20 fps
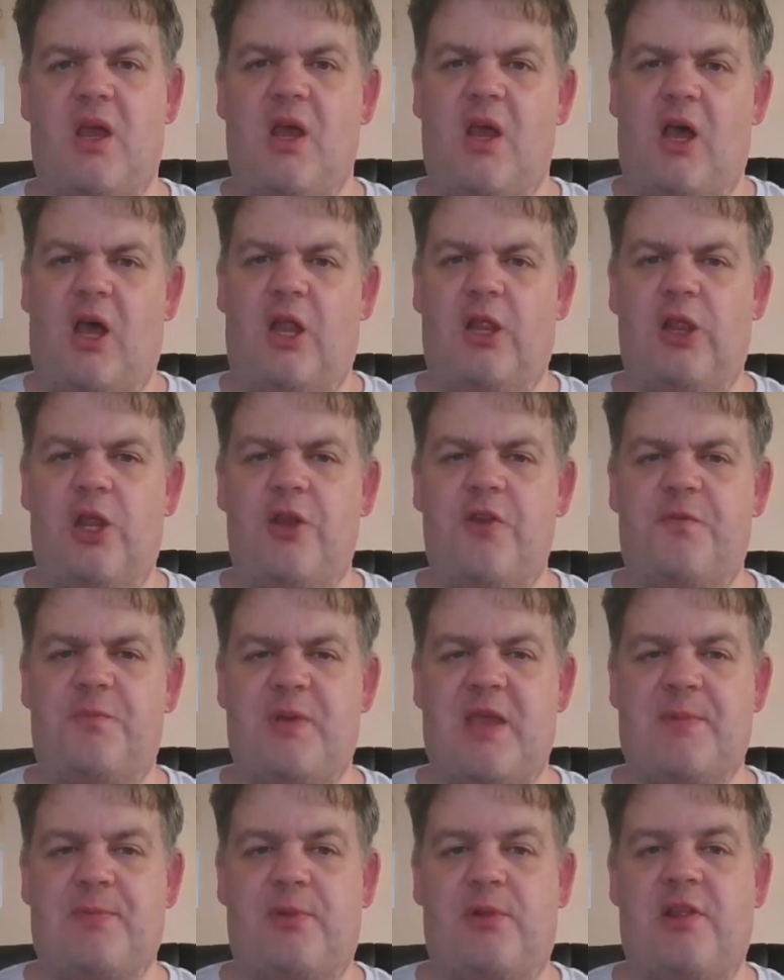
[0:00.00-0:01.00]
A lot of
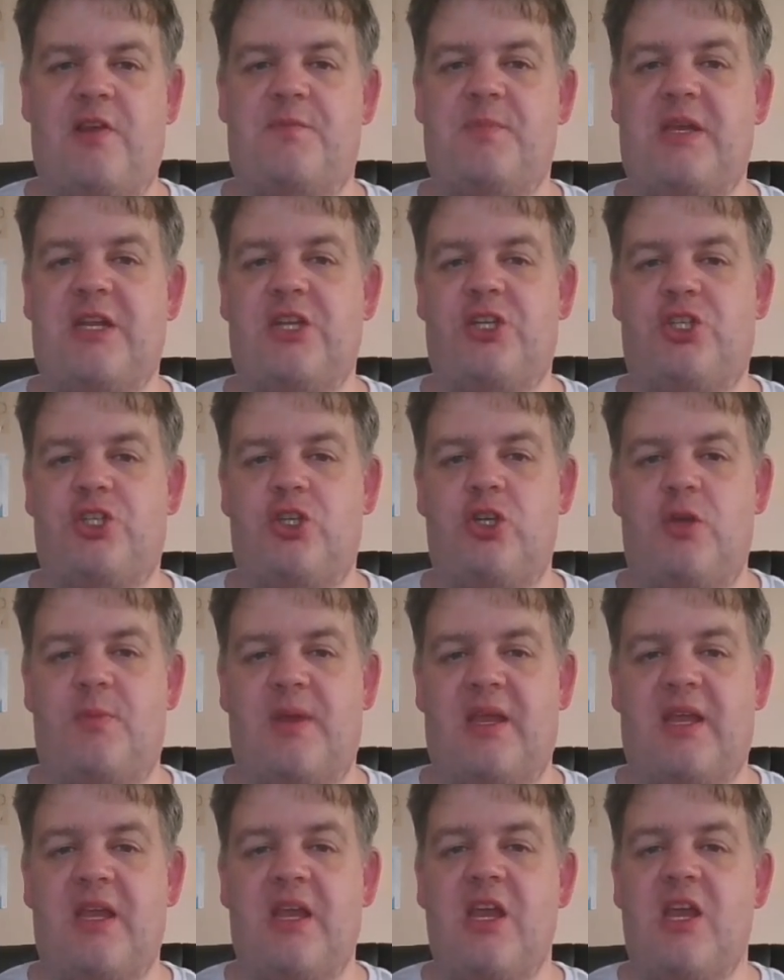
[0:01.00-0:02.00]
people have been
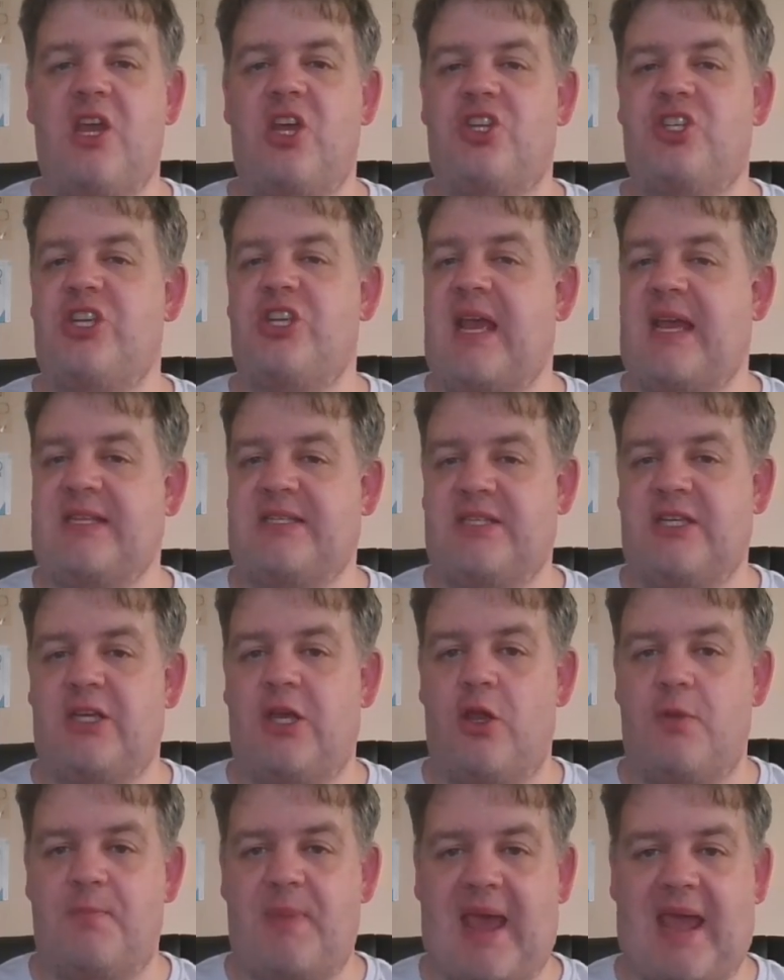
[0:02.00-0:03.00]
assuming she has to
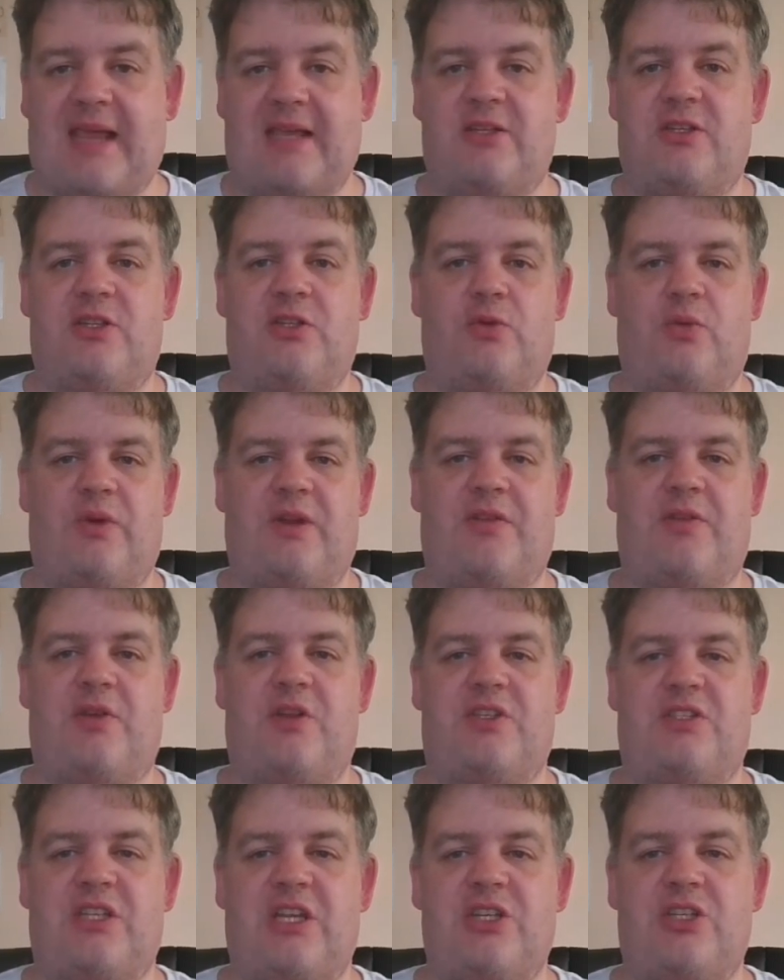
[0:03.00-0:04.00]
go back to the
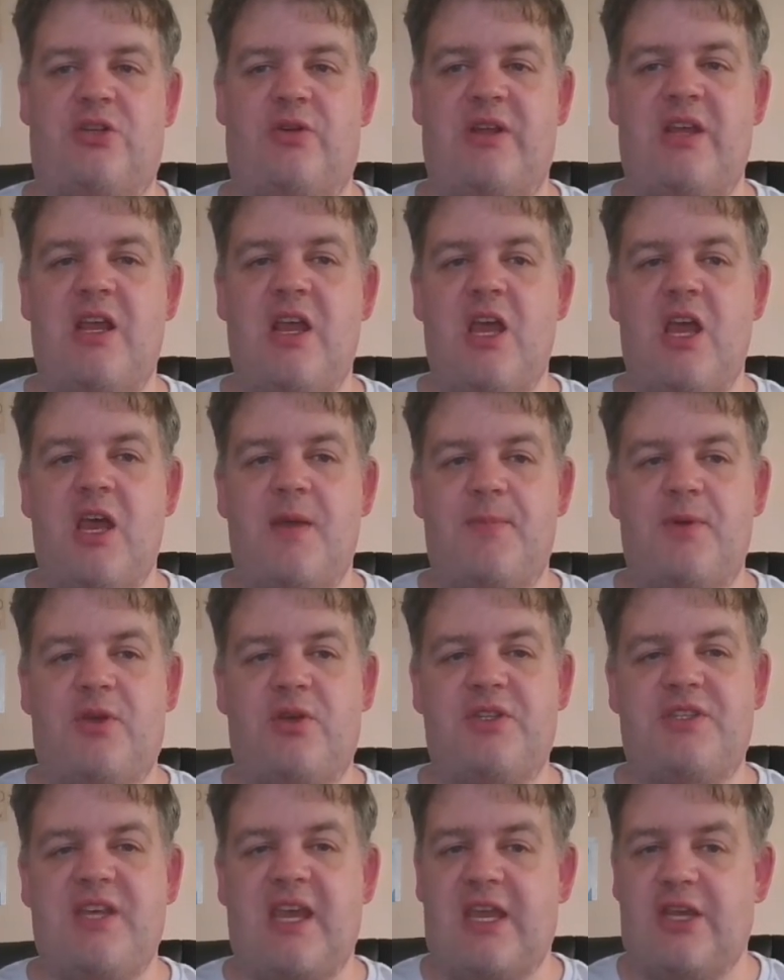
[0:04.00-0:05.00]
23rd century
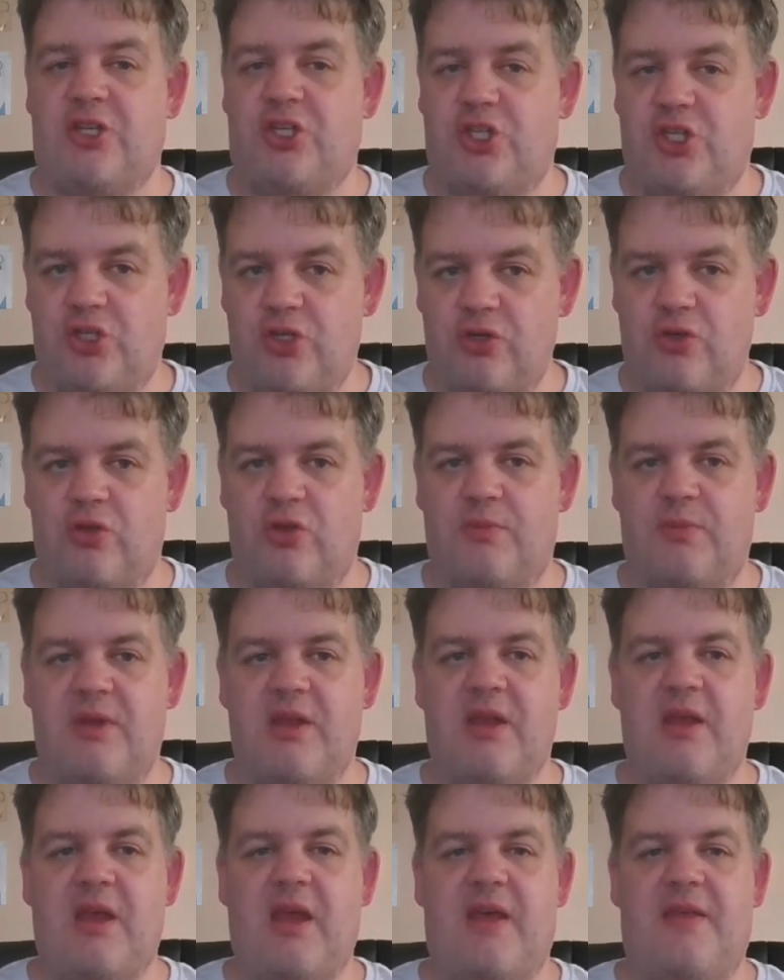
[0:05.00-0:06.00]
because they assume
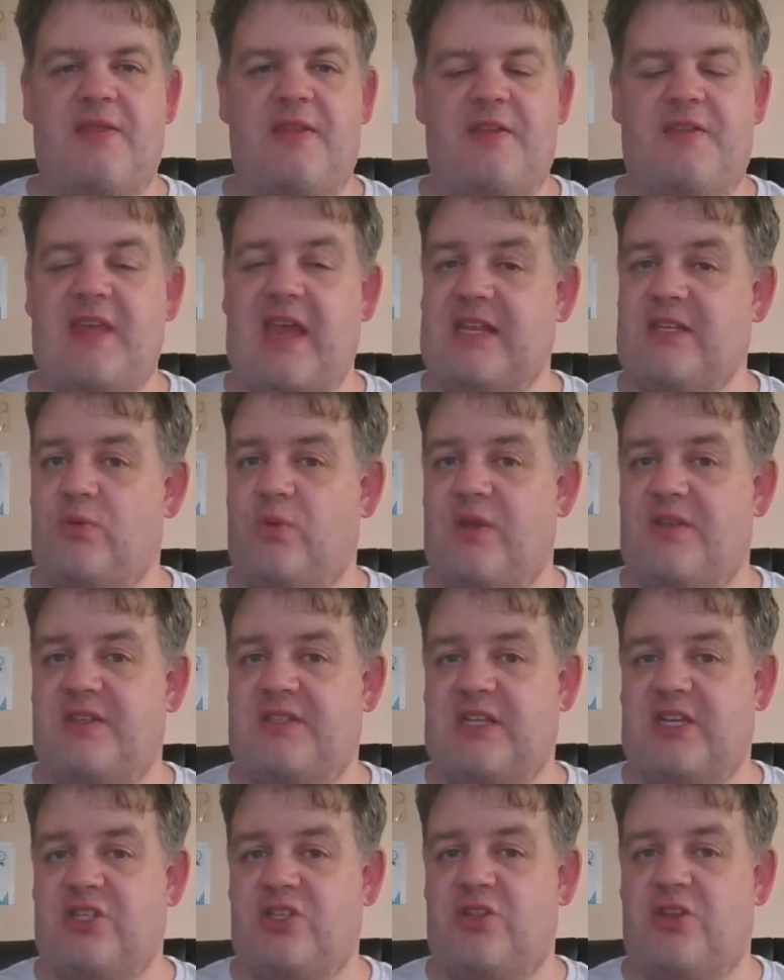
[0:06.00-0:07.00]
that that's where the
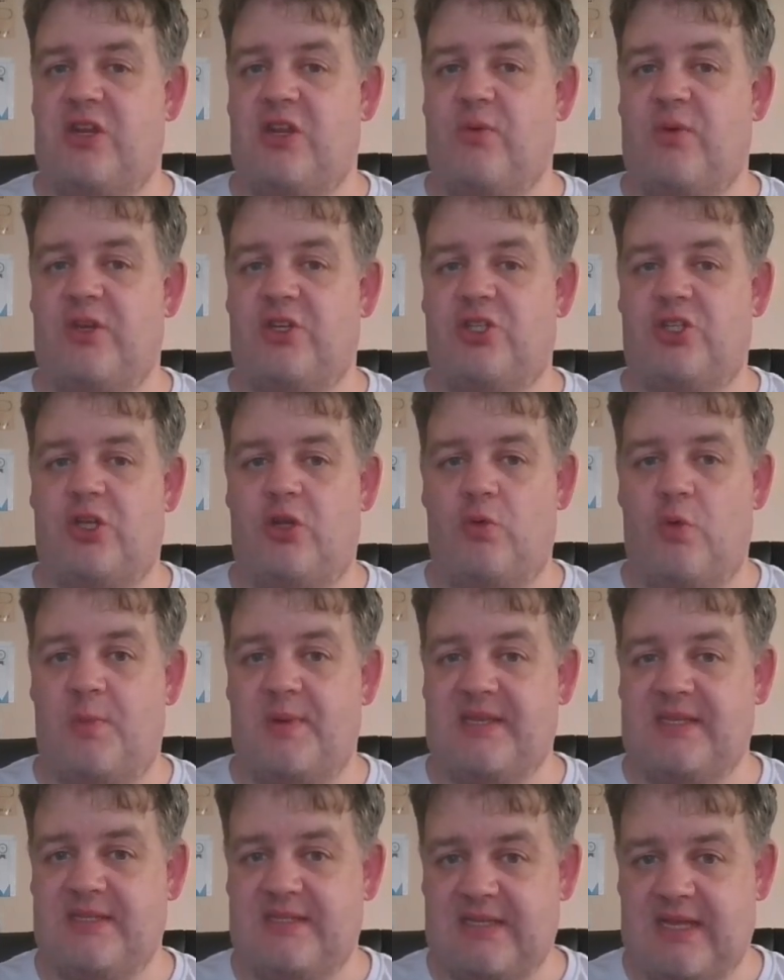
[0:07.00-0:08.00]
Section 31 show will
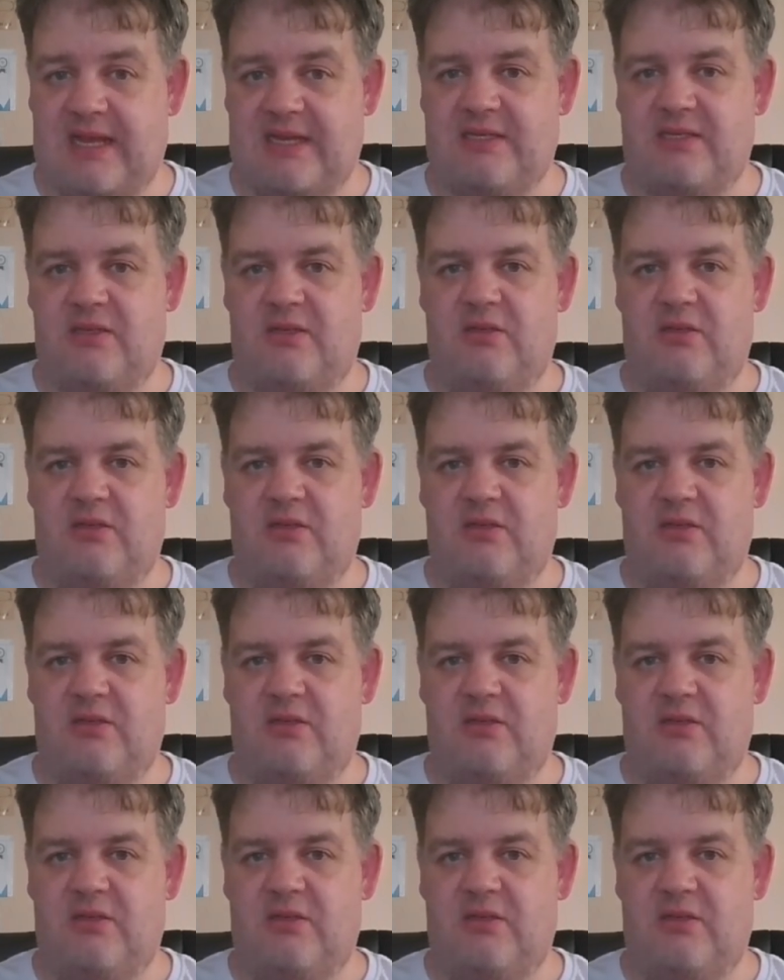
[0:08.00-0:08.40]
be set.